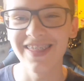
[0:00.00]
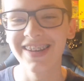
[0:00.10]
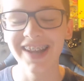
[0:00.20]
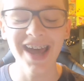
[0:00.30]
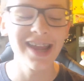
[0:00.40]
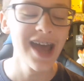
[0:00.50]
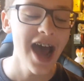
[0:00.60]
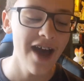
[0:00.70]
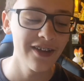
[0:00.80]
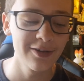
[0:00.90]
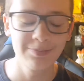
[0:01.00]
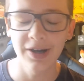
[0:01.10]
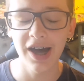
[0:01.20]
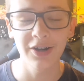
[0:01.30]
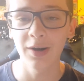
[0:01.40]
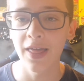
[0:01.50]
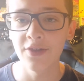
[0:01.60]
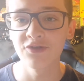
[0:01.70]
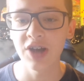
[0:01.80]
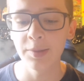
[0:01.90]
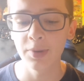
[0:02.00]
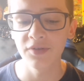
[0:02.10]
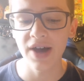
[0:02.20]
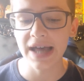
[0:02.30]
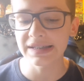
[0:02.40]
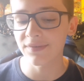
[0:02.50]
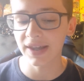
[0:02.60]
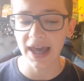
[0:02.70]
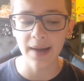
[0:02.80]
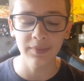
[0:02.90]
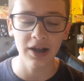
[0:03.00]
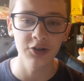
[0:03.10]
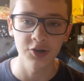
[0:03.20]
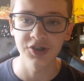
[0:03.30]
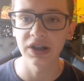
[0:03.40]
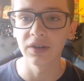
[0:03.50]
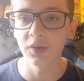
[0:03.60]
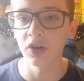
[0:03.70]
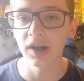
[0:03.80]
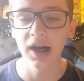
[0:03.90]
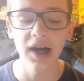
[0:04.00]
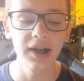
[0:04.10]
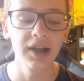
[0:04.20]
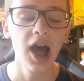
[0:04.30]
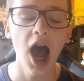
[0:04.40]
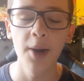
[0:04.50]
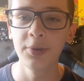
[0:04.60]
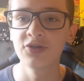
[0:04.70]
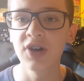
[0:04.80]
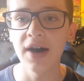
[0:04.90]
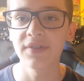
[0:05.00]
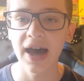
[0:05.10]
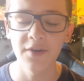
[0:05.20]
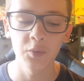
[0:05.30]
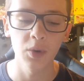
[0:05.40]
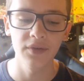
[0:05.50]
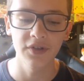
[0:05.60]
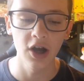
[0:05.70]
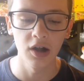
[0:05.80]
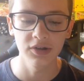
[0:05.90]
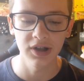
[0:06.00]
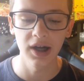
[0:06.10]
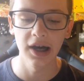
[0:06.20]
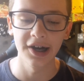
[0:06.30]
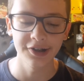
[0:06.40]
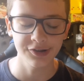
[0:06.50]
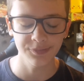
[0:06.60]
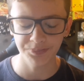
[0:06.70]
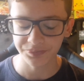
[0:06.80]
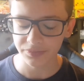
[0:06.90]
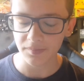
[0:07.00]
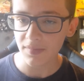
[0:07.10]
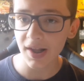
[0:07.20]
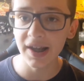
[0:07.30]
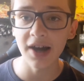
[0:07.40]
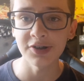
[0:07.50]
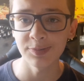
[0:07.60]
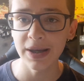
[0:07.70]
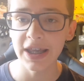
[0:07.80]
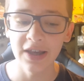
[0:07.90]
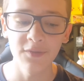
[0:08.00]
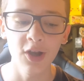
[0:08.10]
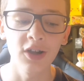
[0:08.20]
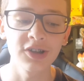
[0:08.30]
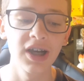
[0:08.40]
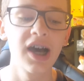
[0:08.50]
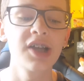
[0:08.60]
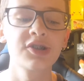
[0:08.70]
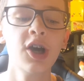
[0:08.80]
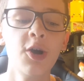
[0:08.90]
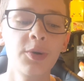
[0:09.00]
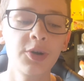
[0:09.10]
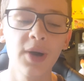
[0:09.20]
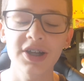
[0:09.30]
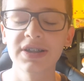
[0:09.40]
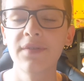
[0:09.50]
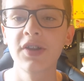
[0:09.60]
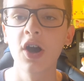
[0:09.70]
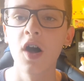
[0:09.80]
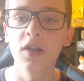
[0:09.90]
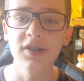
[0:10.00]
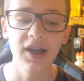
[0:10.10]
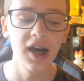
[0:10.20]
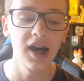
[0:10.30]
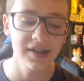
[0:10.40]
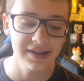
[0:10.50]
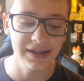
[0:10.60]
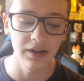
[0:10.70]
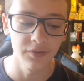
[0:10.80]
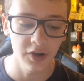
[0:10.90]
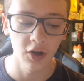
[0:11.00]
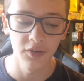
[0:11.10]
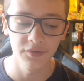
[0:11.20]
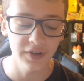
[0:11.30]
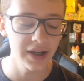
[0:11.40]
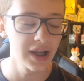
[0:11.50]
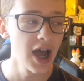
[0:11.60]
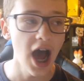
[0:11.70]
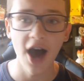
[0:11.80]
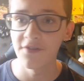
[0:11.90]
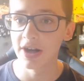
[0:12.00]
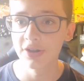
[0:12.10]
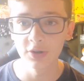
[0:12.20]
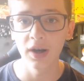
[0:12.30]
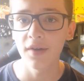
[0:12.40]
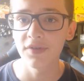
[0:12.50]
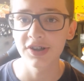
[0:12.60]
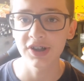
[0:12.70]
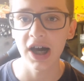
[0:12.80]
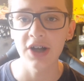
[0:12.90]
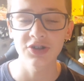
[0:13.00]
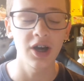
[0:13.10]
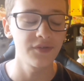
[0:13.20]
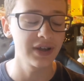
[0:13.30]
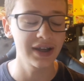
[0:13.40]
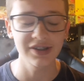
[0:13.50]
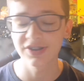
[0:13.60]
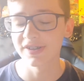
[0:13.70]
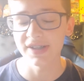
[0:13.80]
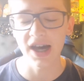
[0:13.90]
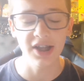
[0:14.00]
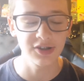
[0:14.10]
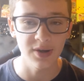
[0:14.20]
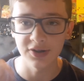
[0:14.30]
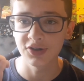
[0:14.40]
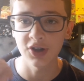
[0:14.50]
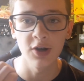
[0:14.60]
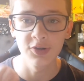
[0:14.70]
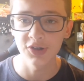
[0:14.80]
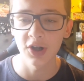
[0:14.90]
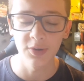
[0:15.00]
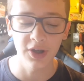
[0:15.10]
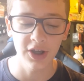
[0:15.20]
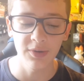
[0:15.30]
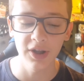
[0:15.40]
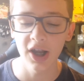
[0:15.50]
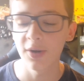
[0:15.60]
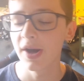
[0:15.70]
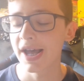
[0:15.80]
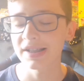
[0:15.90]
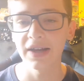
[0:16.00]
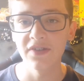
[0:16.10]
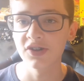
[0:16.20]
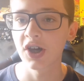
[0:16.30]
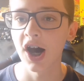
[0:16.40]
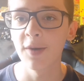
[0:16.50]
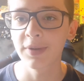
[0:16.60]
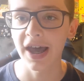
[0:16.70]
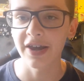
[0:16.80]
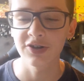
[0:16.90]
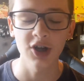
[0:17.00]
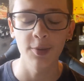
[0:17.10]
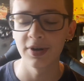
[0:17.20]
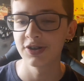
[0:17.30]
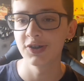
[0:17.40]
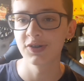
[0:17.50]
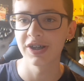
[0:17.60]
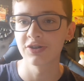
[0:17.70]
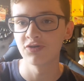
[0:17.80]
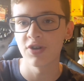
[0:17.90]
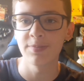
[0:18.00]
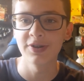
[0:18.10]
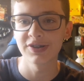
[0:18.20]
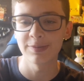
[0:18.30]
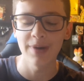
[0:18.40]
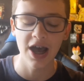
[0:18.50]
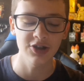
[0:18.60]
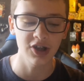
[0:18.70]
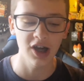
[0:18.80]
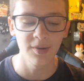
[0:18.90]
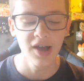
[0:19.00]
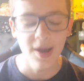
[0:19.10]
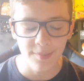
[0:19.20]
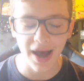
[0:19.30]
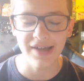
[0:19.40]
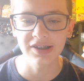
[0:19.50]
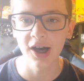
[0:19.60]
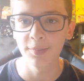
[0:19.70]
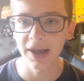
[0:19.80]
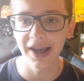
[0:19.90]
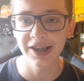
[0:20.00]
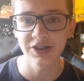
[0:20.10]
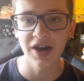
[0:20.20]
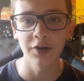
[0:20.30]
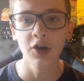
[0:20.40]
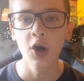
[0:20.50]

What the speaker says: of the day. And then I don't like the Rainbow Rares. If it came down to a Sylveon card, I would rather have one of the alternate arts. And now speaking of the alternate art, we do actually have the alternate art Sylveon V. I really do love this card, you know. I think its design to it is so cute, you know. It's like in this cupcake shop and it's using its ribbons to pass cupcakes around.